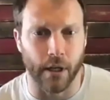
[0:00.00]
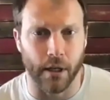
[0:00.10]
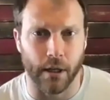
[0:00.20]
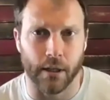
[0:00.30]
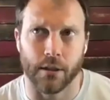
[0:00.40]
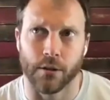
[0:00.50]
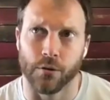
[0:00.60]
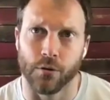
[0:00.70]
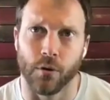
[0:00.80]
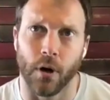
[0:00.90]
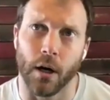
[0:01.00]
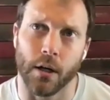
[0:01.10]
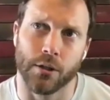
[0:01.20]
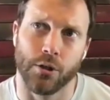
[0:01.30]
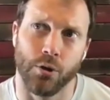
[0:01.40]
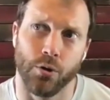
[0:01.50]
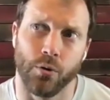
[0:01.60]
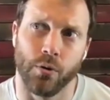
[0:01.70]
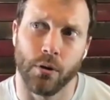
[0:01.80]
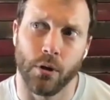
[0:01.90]
Yeah, I got to do uh,
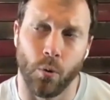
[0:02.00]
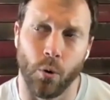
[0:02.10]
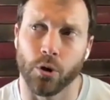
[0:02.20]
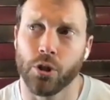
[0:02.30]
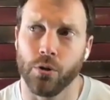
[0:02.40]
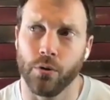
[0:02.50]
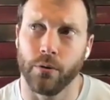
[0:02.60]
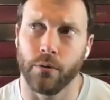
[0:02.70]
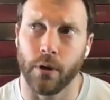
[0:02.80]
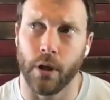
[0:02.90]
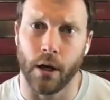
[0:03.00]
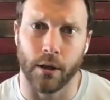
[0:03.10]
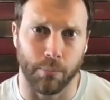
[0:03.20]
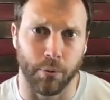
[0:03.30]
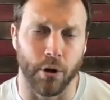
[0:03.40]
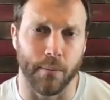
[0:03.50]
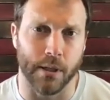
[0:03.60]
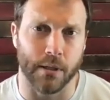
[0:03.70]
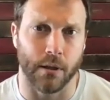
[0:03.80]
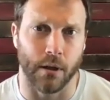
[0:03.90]
two, well, two uh,
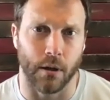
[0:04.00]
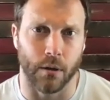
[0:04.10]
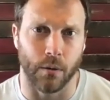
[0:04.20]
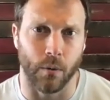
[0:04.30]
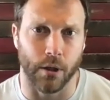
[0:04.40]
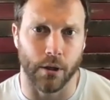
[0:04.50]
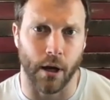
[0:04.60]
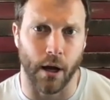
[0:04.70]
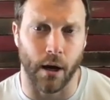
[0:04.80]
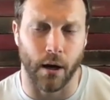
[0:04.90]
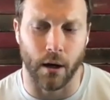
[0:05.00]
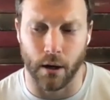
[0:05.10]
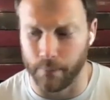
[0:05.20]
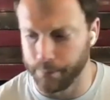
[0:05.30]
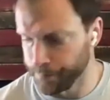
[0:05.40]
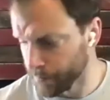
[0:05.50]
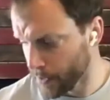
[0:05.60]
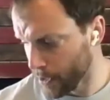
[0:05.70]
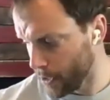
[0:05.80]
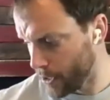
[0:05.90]
deployments. So uh, one to uh,
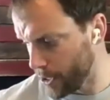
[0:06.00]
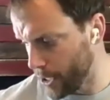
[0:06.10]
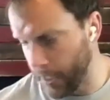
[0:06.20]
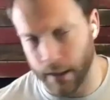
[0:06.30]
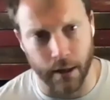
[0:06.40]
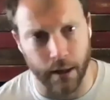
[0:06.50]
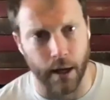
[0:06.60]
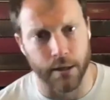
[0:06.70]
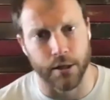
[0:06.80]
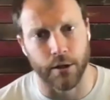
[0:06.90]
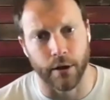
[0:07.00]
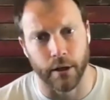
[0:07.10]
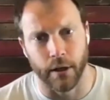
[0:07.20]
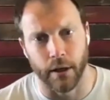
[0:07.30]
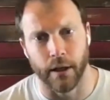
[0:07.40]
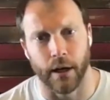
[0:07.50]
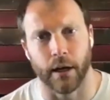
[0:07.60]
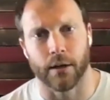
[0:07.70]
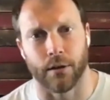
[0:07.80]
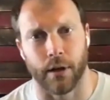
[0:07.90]
Chad and then Nigeria, and then I
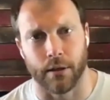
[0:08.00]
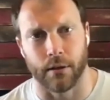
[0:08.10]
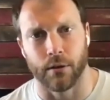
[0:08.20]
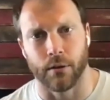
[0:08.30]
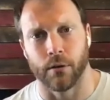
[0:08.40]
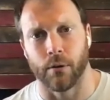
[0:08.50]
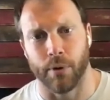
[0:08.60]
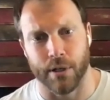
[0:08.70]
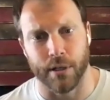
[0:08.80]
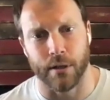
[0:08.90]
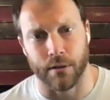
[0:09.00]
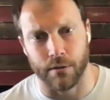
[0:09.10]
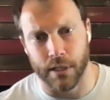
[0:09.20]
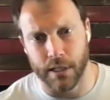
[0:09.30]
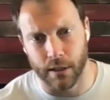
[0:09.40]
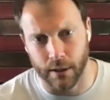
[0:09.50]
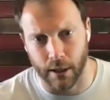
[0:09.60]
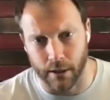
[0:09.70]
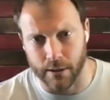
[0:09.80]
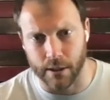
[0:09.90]
also got to do a presidential detail
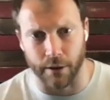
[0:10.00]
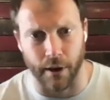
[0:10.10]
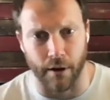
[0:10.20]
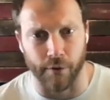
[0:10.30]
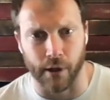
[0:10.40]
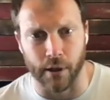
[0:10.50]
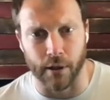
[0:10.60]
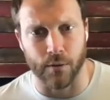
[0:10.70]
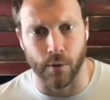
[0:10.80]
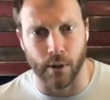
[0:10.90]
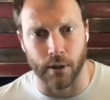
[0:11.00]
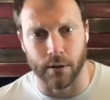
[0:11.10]
down in South Africa as well.